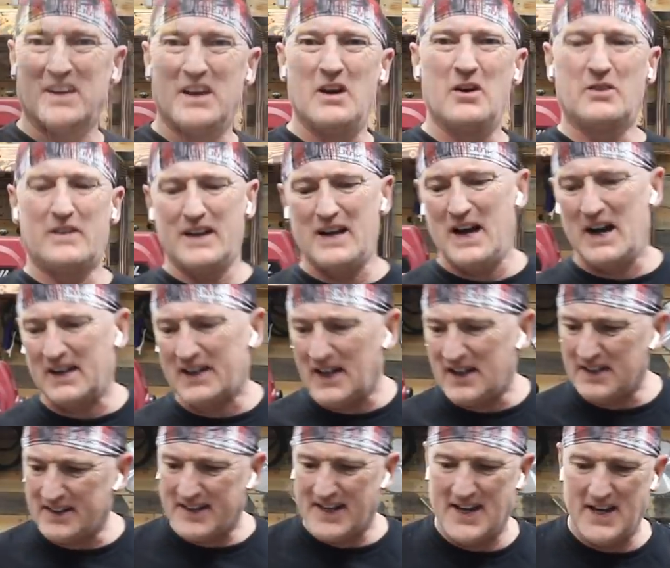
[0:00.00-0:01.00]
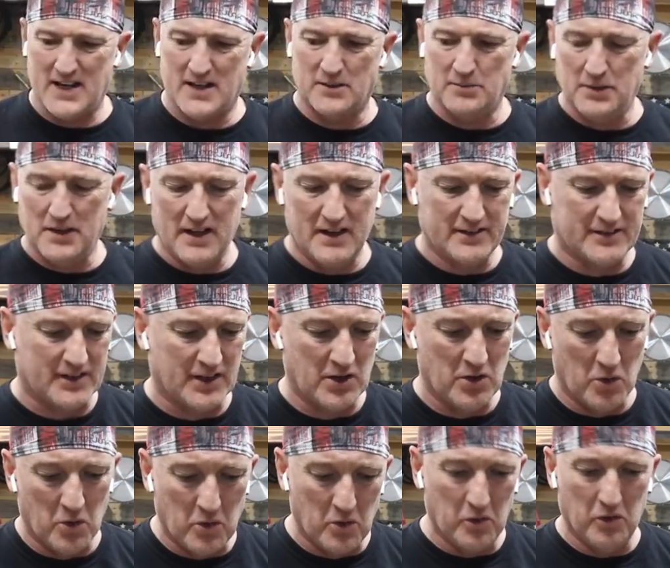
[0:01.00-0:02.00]
Okay, I kind of cannibalized
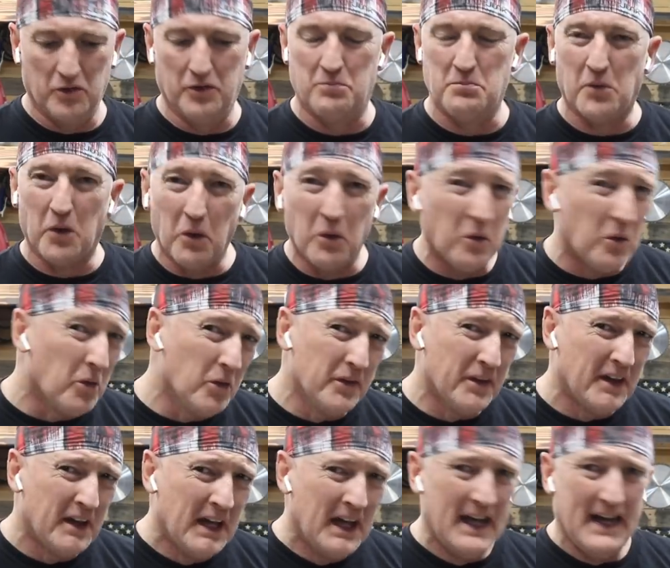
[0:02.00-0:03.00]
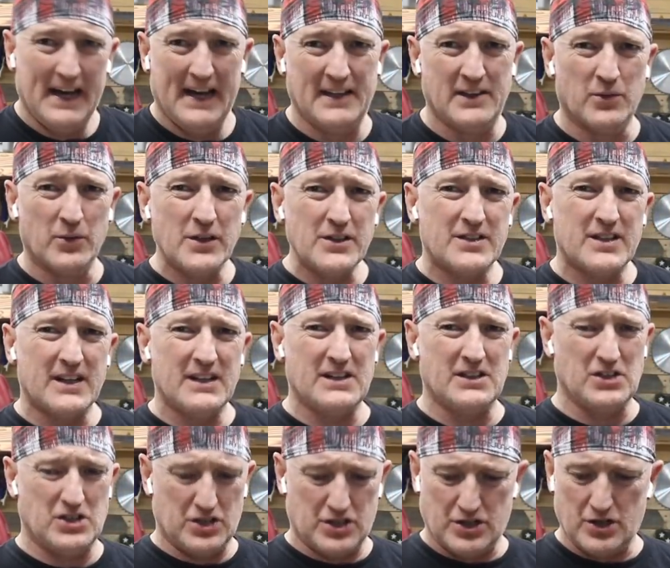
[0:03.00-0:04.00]
an old mold, and the reason I
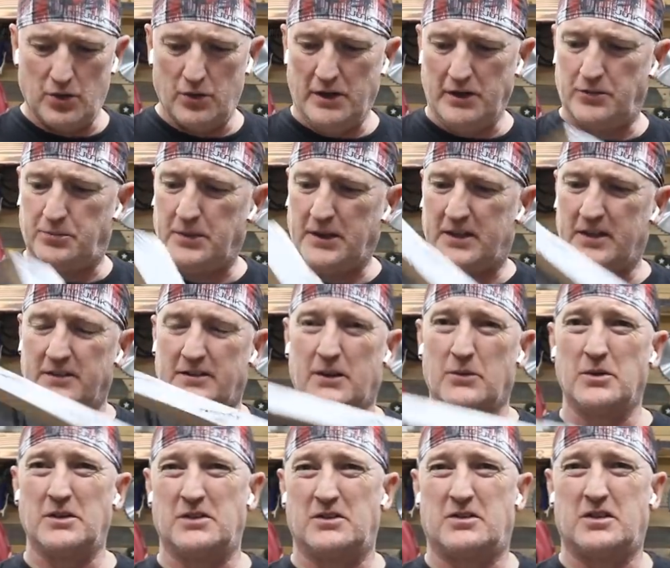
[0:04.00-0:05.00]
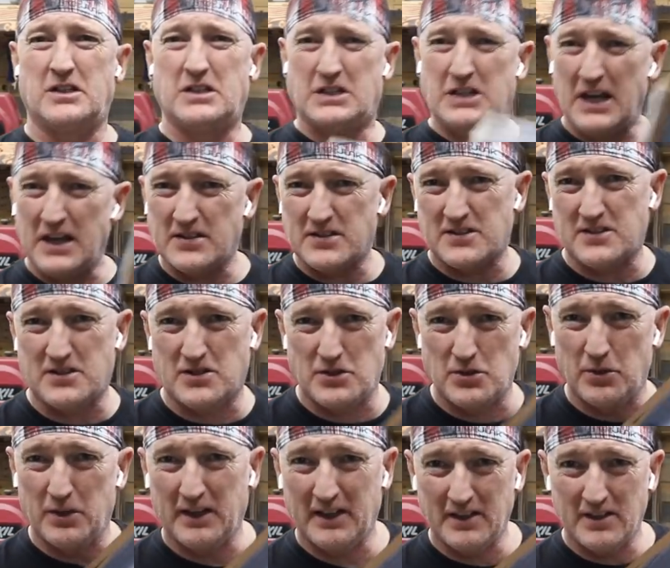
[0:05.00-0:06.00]
didn't show it is because I wouldn't suggest
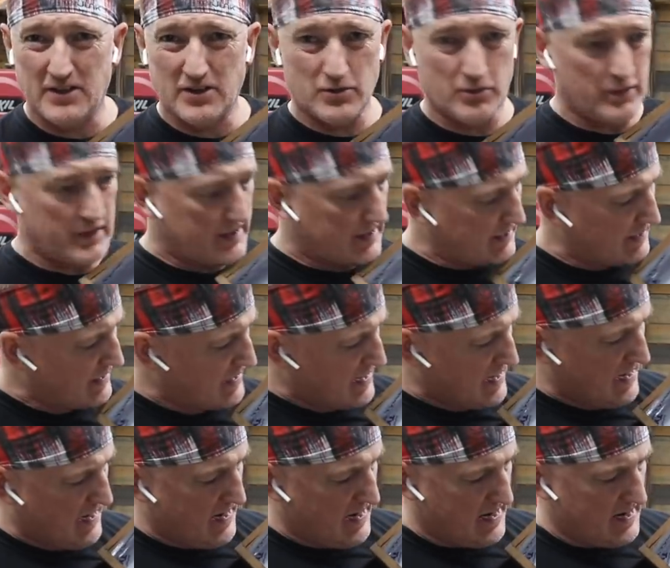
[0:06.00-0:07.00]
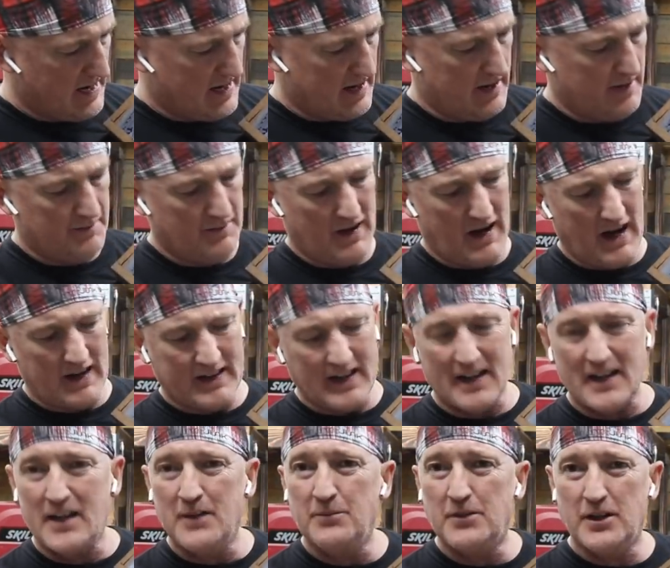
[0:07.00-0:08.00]
doing it this way. Um, I
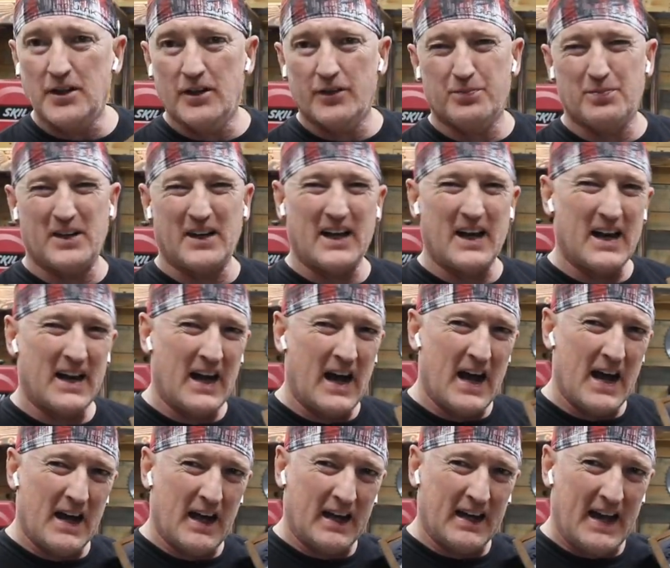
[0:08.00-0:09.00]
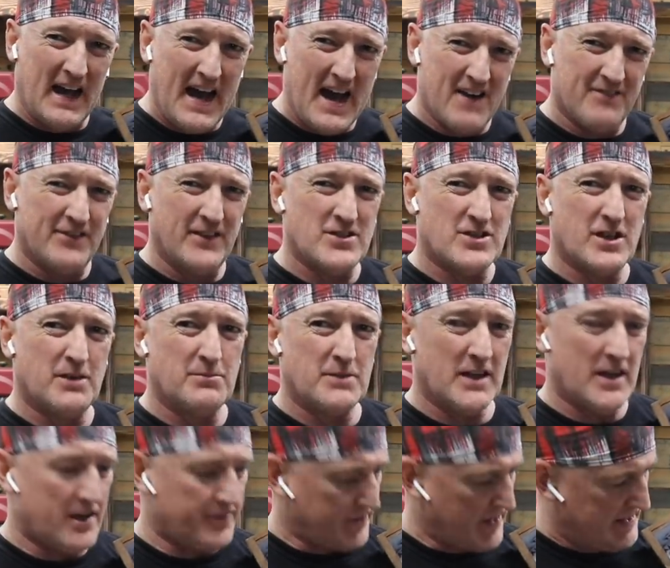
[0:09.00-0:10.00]
got M D F, but I got I, I got half inch M
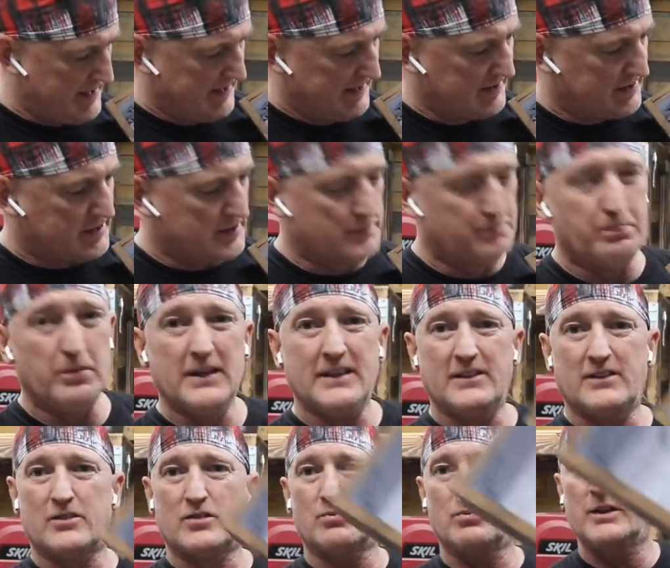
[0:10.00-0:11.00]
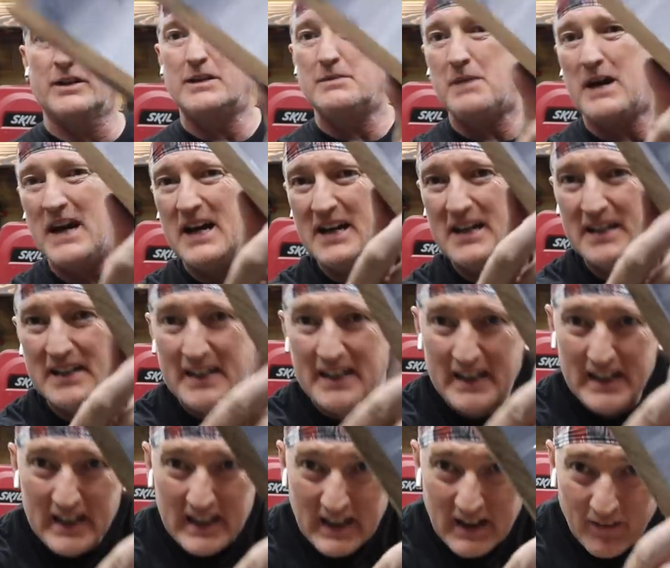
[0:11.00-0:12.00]
D F, and it splits really bad
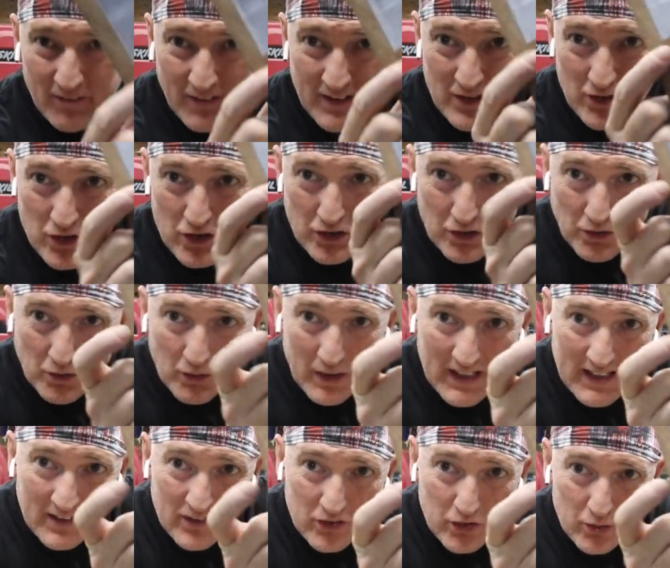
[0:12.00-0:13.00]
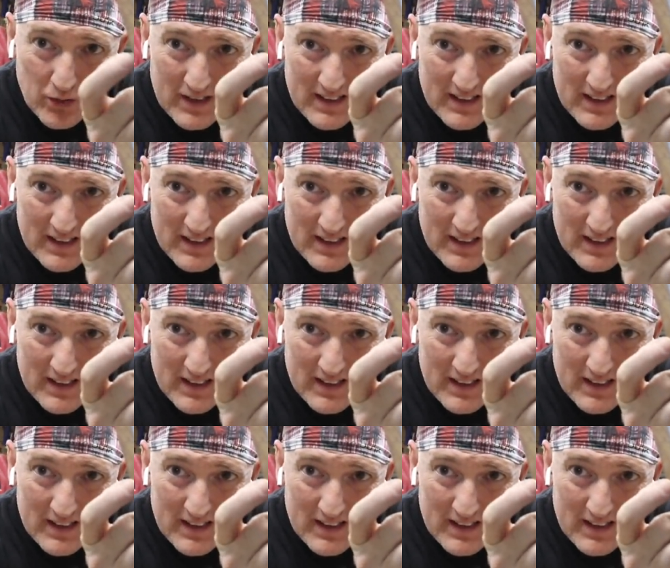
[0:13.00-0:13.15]
when you screw into